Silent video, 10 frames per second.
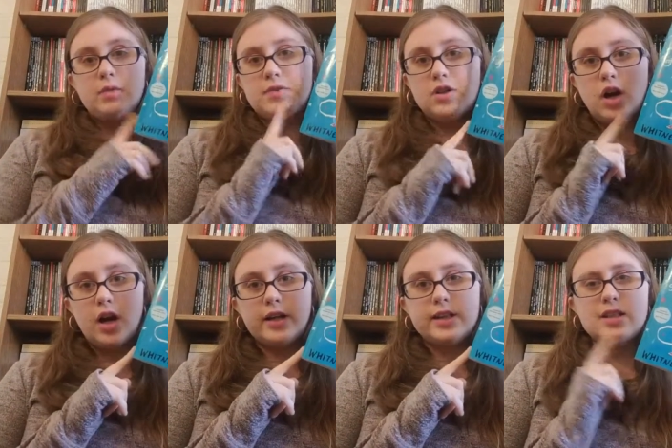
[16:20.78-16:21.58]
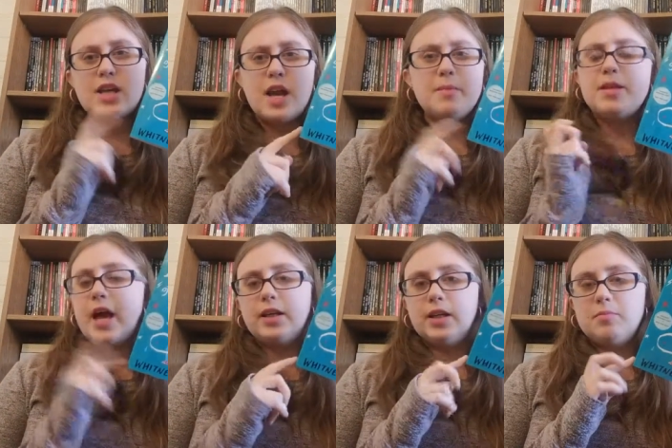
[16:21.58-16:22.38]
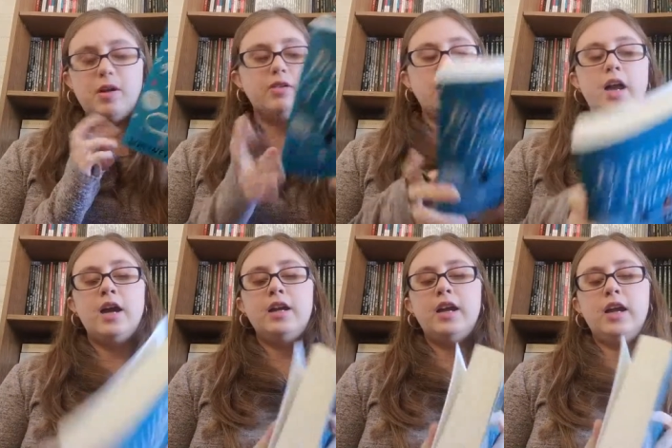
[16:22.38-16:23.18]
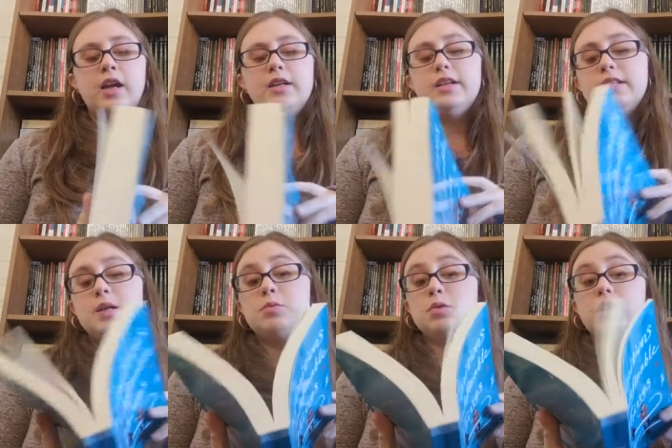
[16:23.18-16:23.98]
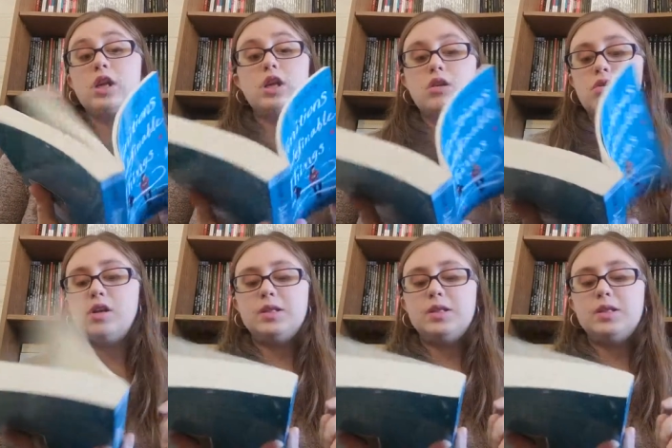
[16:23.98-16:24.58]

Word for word: and it was an arc at the time. It hadn't come out yet, and it seemed really cute.